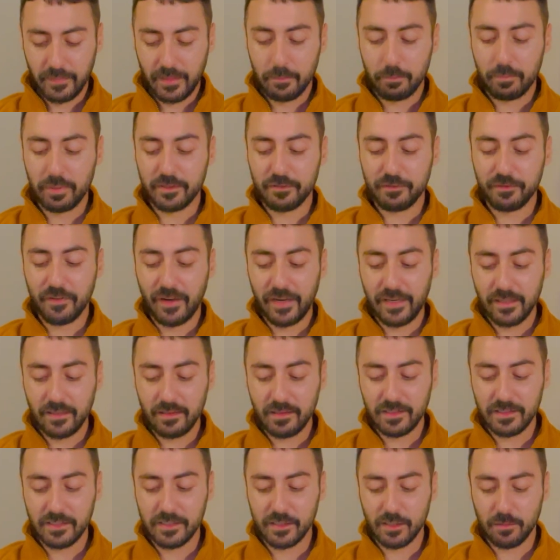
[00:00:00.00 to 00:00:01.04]
But
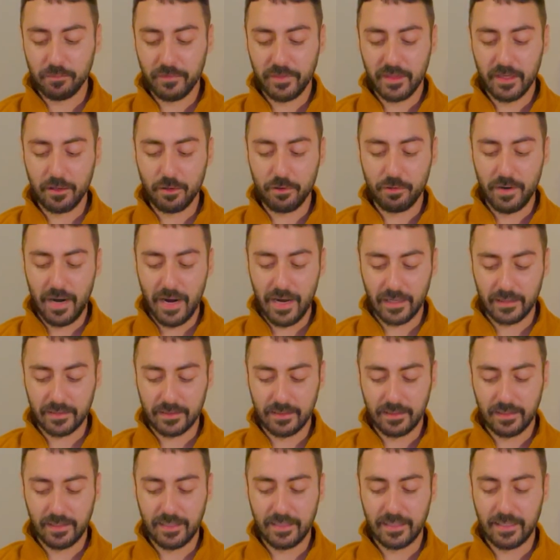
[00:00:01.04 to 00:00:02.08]
finally something cracked and
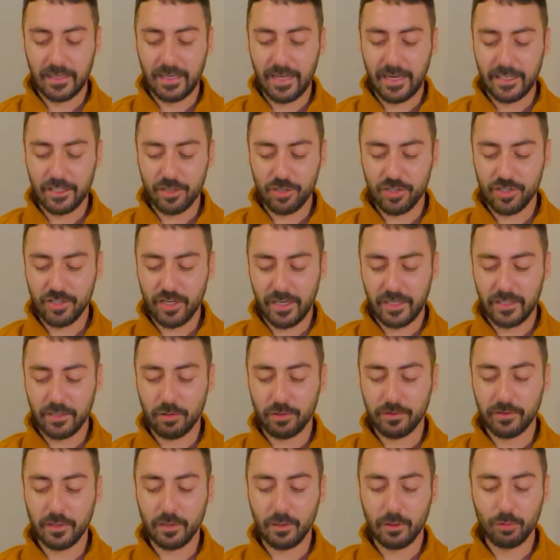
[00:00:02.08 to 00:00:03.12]
let light shine on
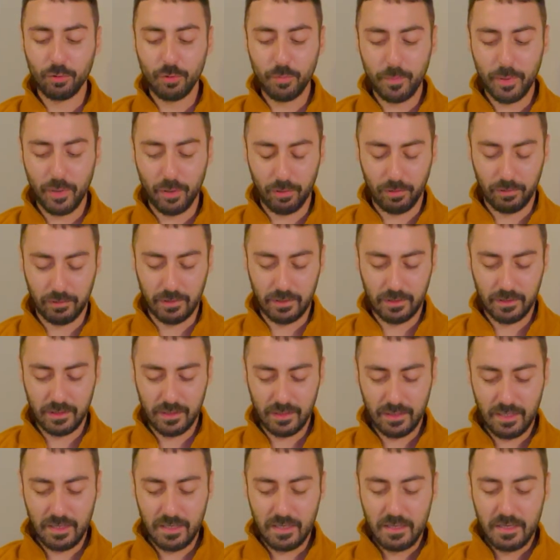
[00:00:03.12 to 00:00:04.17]
the loophole.
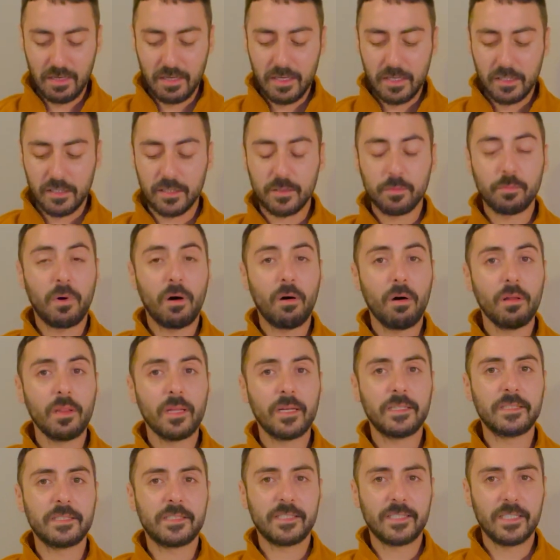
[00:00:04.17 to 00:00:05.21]
Small
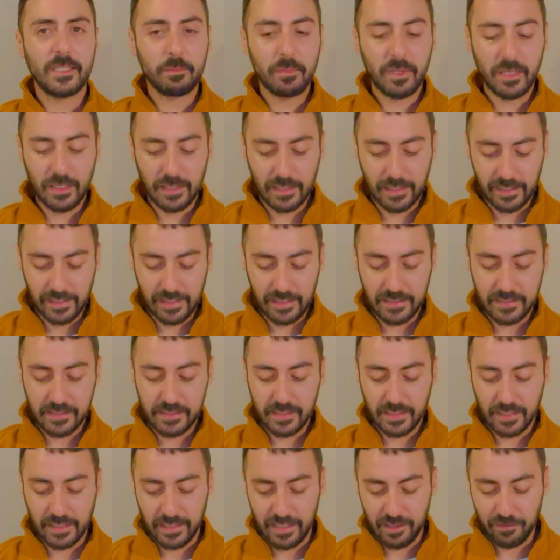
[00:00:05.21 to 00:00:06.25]
and seemingly
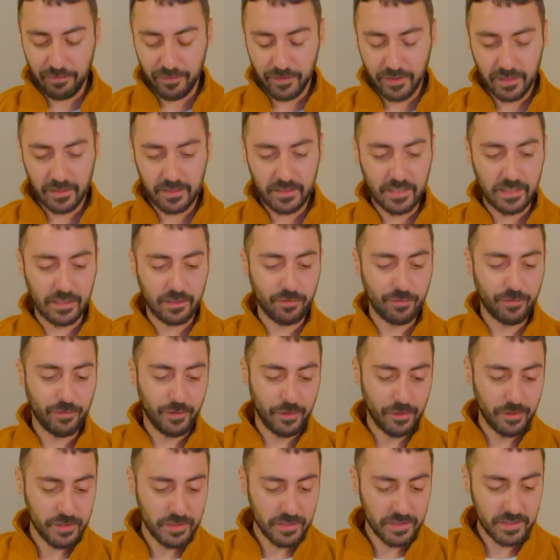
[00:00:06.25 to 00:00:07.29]
insignificant at
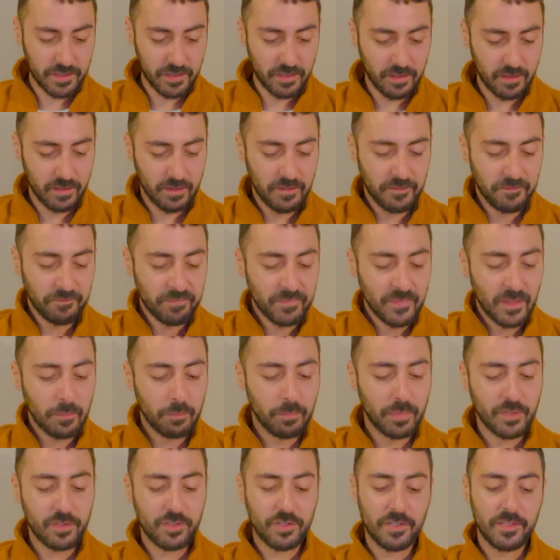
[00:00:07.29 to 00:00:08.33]
first,
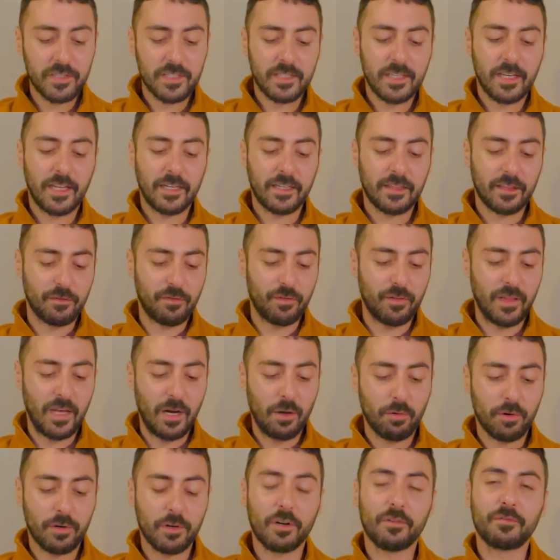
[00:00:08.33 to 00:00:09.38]
but just like the
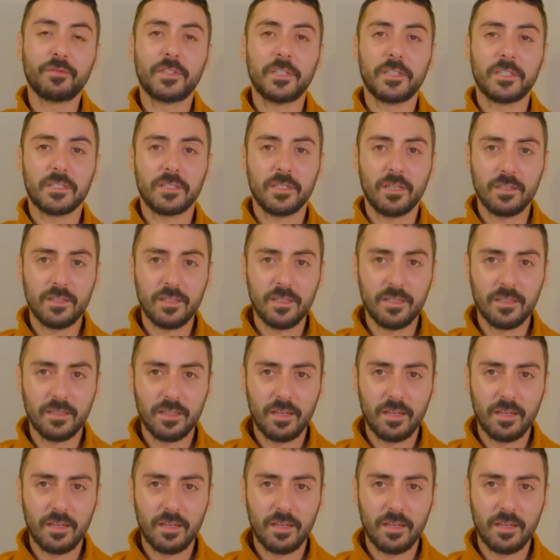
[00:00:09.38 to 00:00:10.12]
flower of the sun,